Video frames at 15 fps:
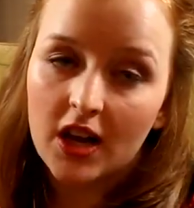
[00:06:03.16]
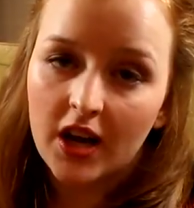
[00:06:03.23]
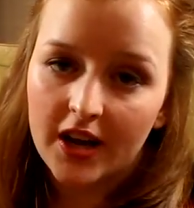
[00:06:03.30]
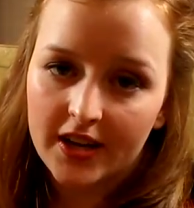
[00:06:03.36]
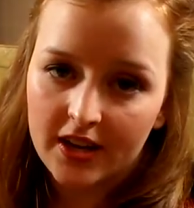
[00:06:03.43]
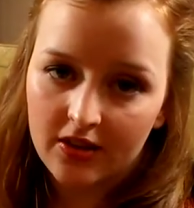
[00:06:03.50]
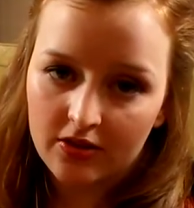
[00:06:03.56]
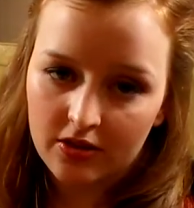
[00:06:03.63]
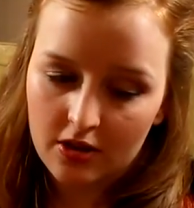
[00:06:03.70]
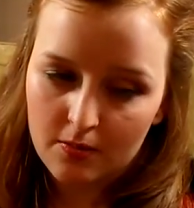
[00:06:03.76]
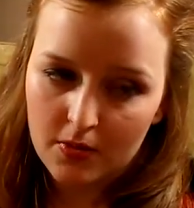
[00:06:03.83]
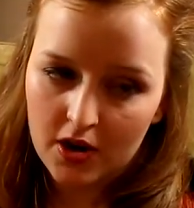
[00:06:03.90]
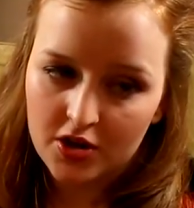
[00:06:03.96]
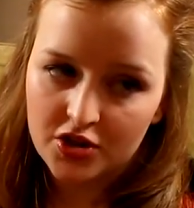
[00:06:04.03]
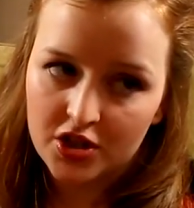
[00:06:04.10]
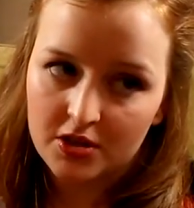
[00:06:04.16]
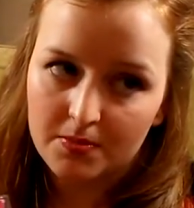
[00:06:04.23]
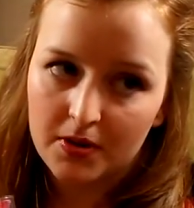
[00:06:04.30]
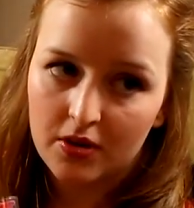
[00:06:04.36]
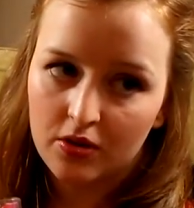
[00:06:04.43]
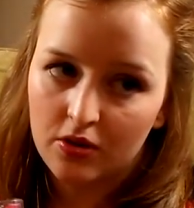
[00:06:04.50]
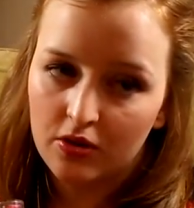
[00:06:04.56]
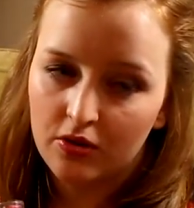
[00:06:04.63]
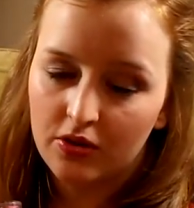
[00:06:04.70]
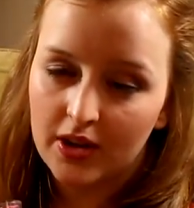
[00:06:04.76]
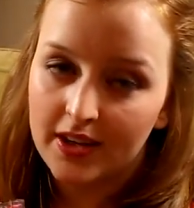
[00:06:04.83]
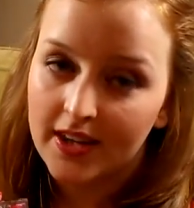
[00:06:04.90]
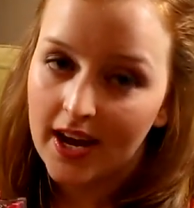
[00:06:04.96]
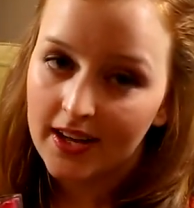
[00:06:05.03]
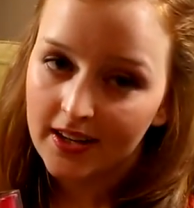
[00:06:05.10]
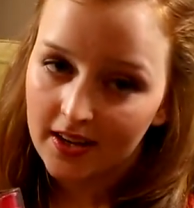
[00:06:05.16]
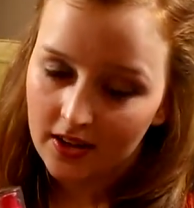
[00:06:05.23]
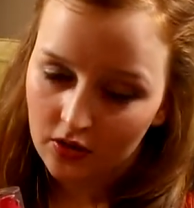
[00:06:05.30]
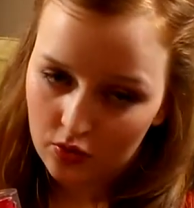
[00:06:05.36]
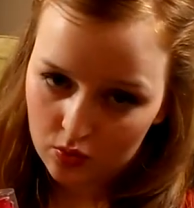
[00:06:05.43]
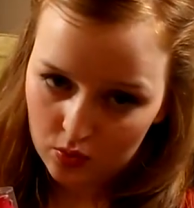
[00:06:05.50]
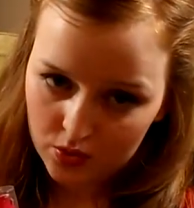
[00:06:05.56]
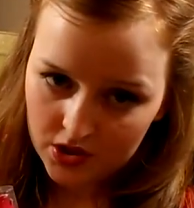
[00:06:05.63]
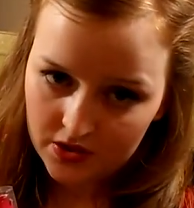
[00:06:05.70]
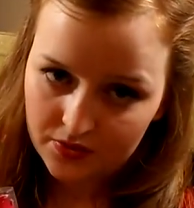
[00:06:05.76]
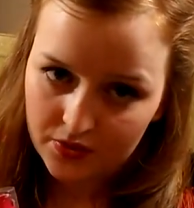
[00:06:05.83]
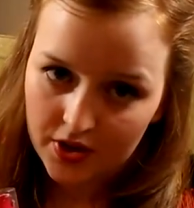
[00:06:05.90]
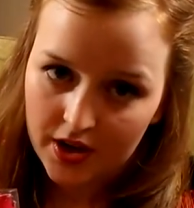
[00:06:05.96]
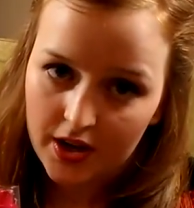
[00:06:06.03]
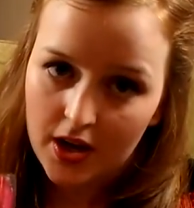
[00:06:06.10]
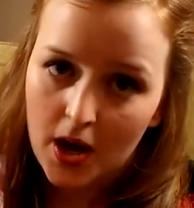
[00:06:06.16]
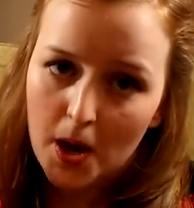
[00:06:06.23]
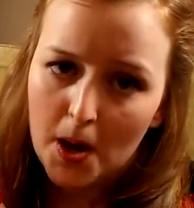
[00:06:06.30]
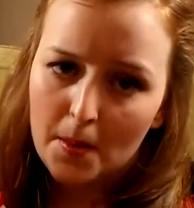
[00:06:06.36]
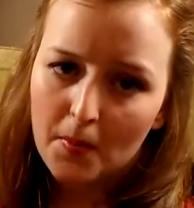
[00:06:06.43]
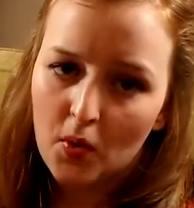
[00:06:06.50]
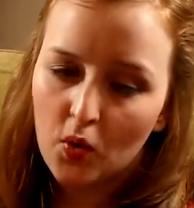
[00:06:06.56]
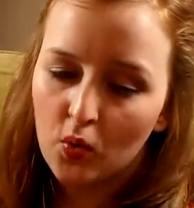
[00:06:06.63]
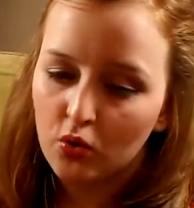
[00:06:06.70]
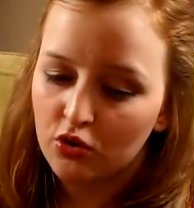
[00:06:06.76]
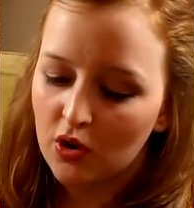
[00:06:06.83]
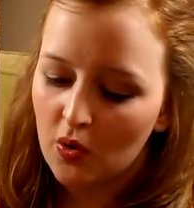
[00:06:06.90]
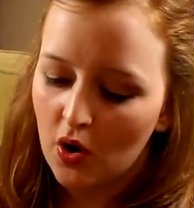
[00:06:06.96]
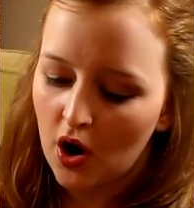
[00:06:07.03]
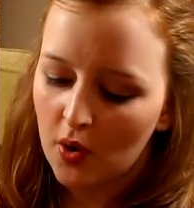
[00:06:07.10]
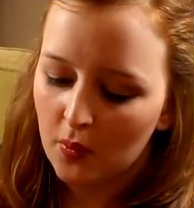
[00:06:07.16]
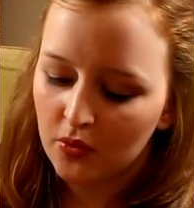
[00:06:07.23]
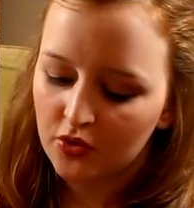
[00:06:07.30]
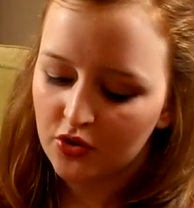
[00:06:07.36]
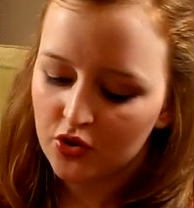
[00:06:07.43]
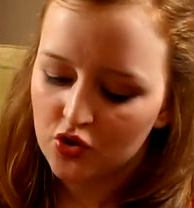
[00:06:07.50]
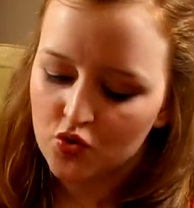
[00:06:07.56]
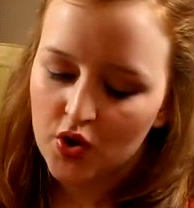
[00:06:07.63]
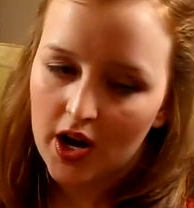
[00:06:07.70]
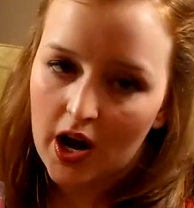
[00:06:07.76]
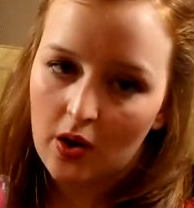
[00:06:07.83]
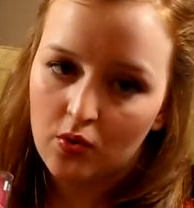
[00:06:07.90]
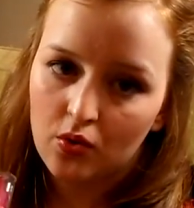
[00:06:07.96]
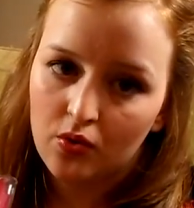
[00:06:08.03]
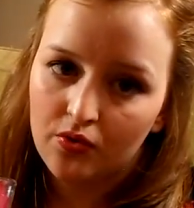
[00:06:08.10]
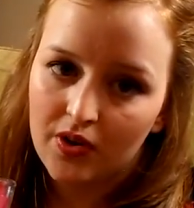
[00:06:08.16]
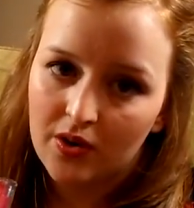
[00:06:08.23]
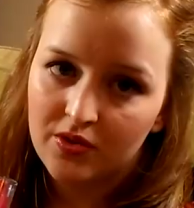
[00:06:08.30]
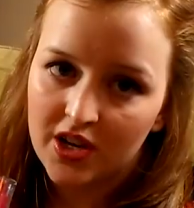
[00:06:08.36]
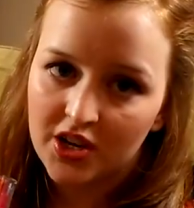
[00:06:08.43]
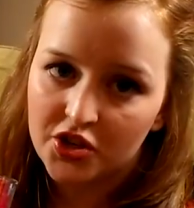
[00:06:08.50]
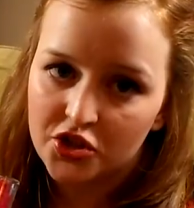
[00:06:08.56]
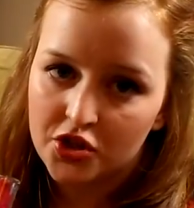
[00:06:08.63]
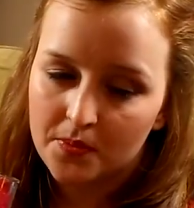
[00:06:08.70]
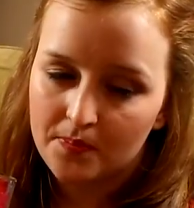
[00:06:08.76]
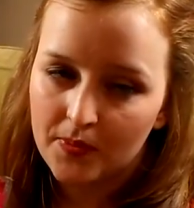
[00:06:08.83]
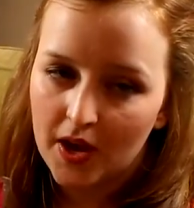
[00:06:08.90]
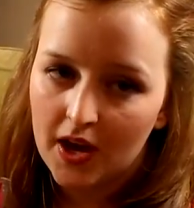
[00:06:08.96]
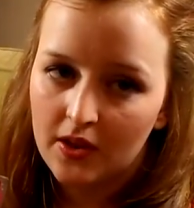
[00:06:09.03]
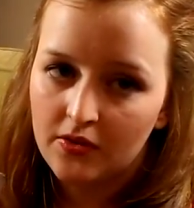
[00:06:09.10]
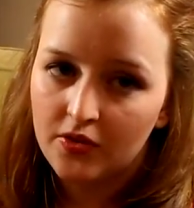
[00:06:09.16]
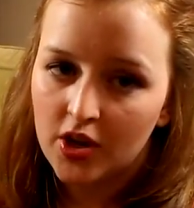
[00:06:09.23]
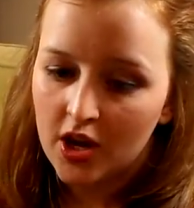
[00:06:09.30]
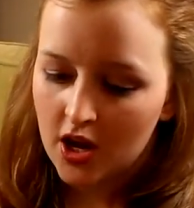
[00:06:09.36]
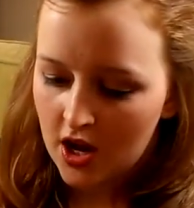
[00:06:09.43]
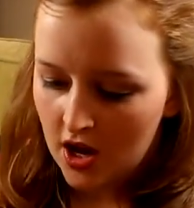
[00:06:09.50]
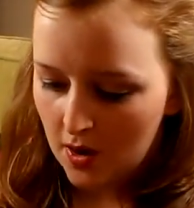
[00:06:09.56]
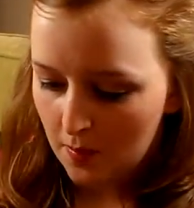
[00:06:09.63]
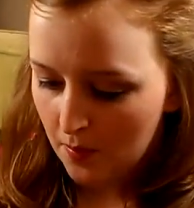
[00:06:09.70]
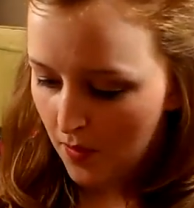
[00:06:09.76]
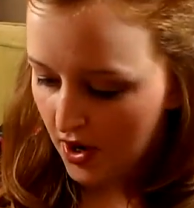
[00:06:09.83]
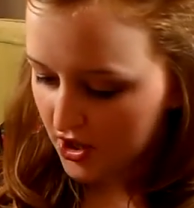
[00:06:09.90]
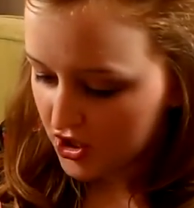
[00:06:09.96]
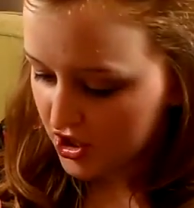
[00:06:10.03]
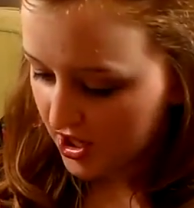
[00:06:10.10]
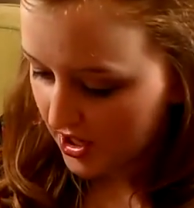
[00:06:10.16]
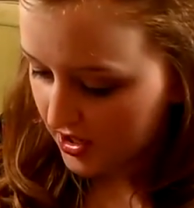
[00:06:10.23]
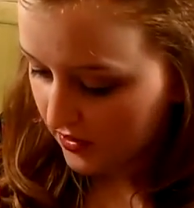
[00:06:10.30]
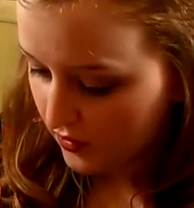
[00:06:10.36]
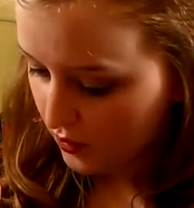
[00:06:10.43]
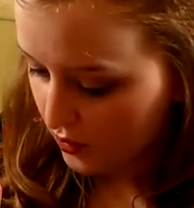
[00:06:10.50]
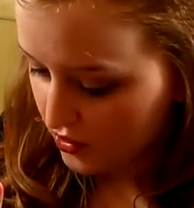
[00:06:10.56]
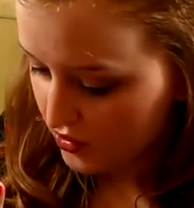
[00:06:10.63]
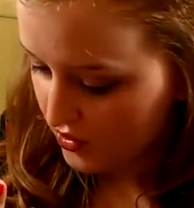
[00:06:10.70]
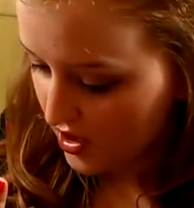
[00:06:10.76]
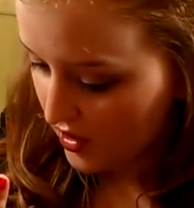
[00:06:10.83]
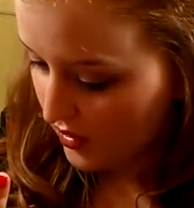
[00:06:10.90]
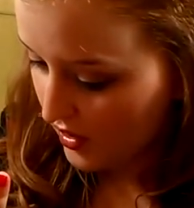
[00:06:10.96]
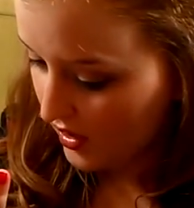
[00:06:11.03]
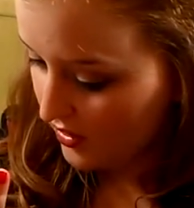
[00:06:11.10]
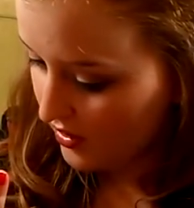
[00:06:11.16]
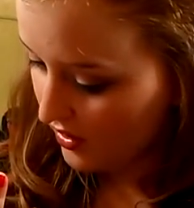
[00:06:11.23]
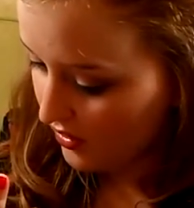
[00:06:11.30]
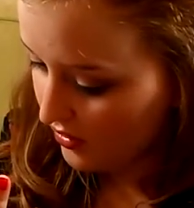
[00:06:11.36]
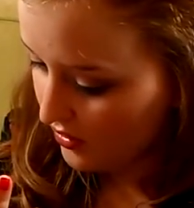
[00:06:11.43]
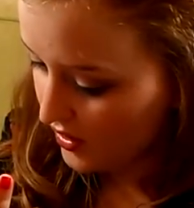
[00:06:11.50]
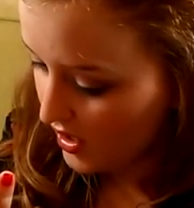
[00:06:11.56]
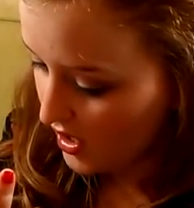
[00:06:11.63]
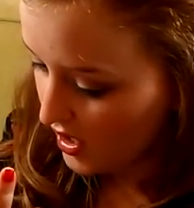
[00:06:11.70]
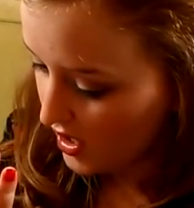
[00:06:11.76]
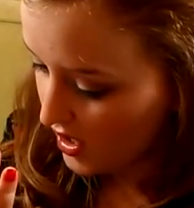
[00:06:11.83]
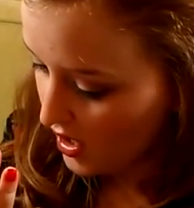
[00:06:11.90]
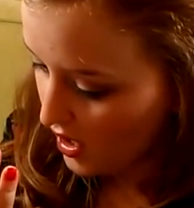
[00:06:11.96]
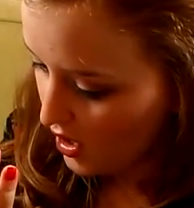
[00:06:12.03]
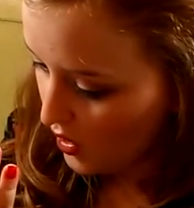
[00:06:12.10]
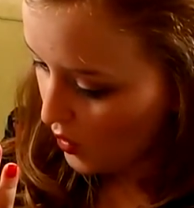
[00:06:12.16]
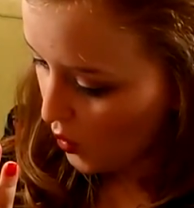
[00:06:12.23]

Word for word: I like it so much is because, again, it is cruelty free, but also I wanted to try out a new foundation. And my shade, if you want to know, it is the